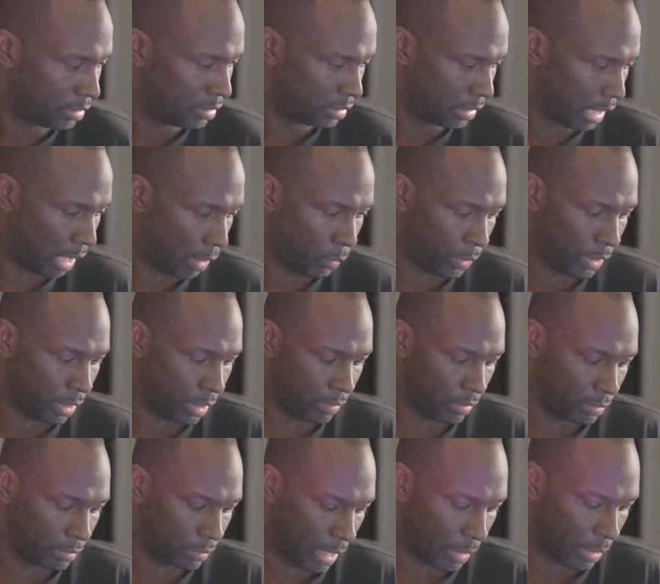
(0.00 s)
I went out,
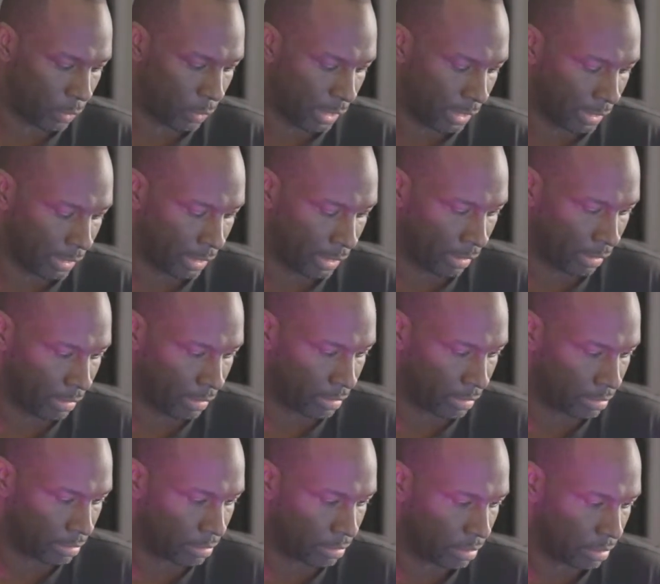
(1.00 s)
well, I went in there
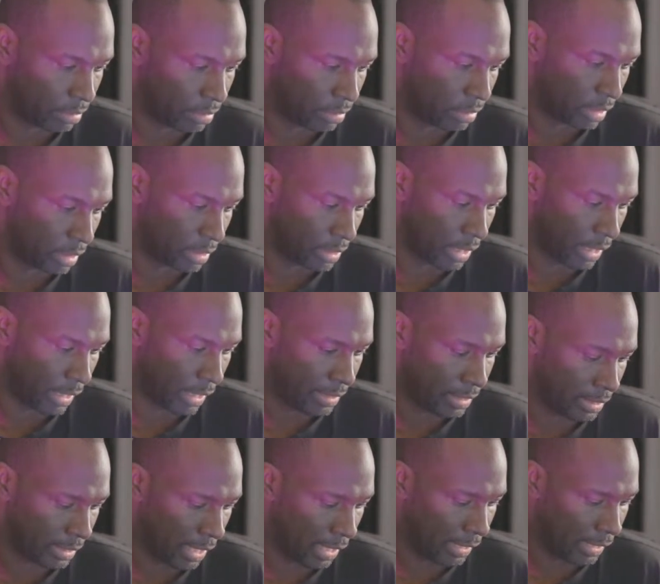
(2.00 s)
and decided to
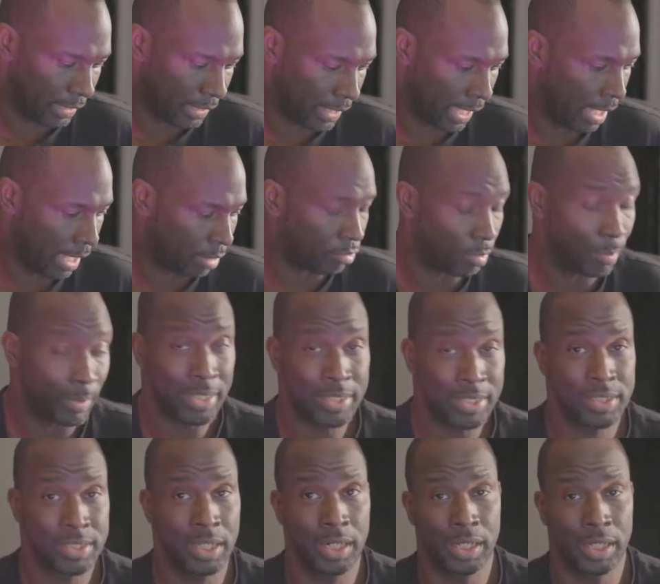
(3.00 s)
lollygag with my
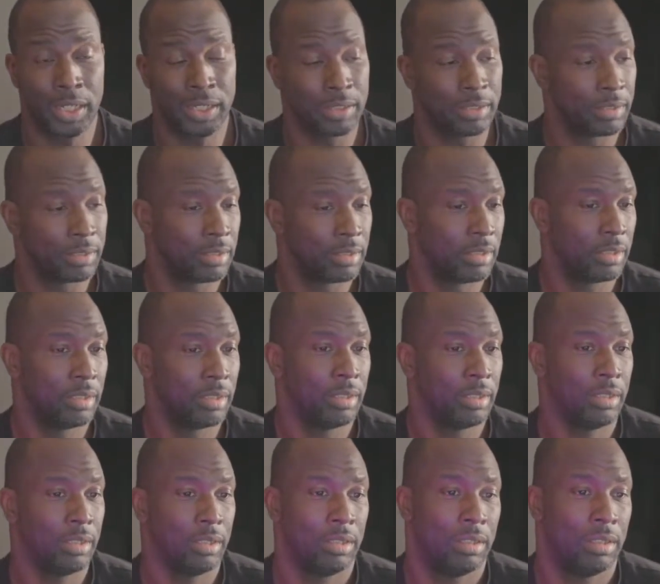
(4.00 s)
studying
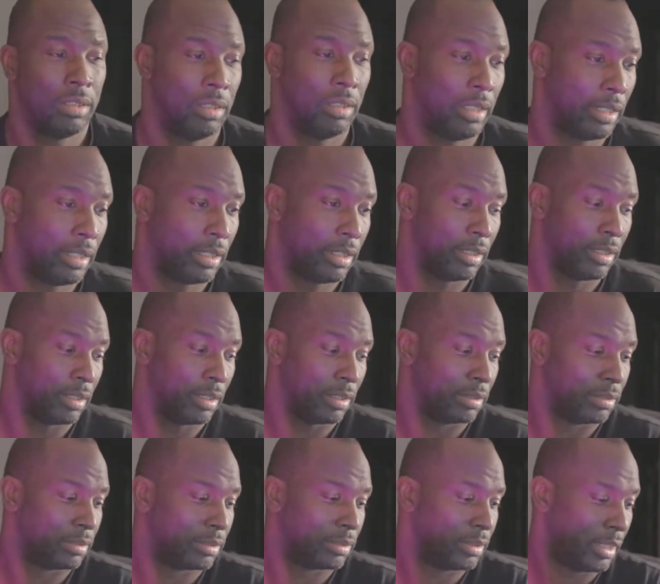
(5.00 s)
and uh,
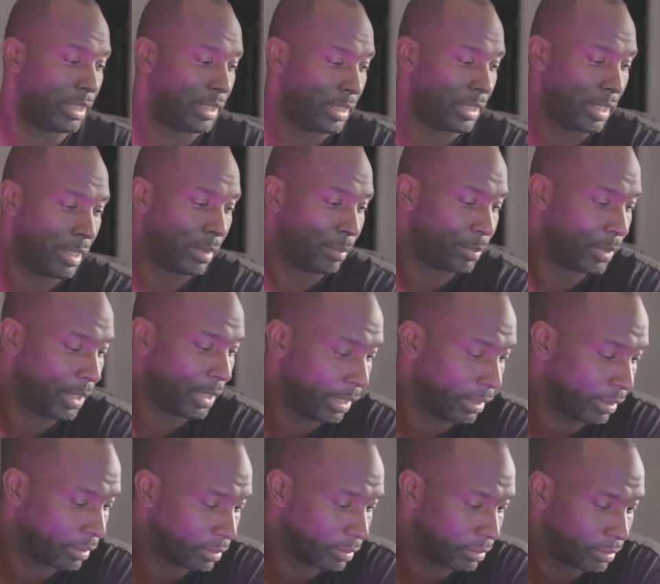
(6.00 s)
ended up kind of